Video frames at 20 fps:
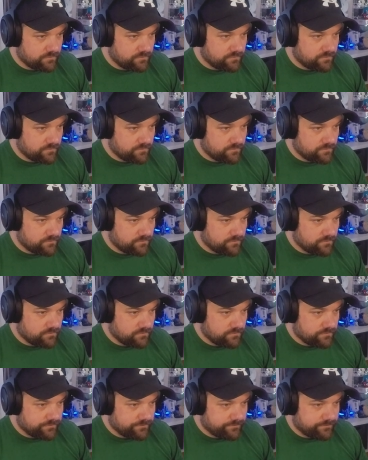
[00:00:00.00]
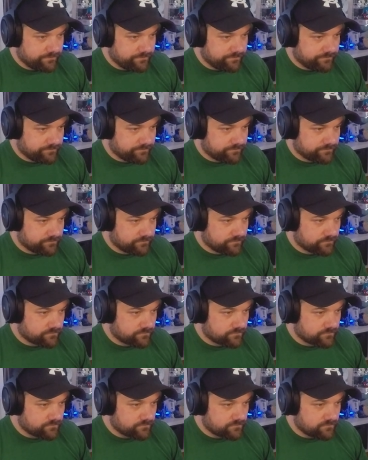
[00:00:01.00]

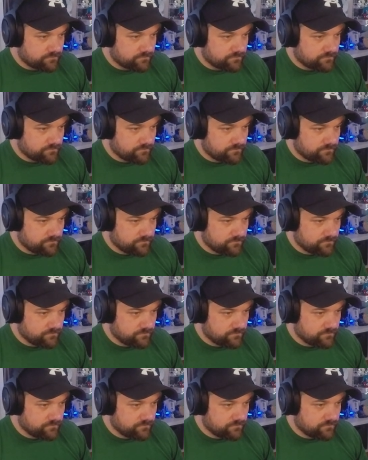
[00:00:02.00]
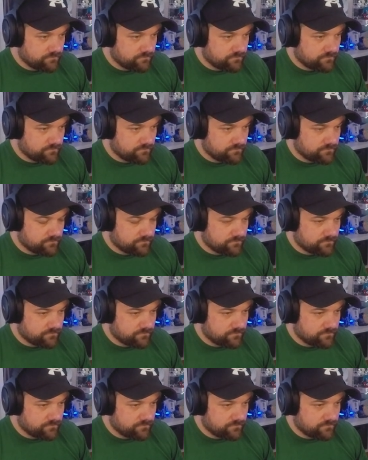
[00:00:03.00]

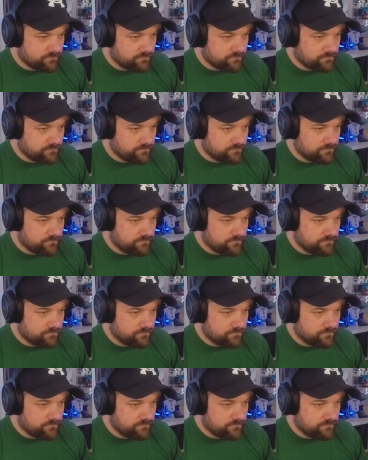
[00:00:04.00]
Nothing is said.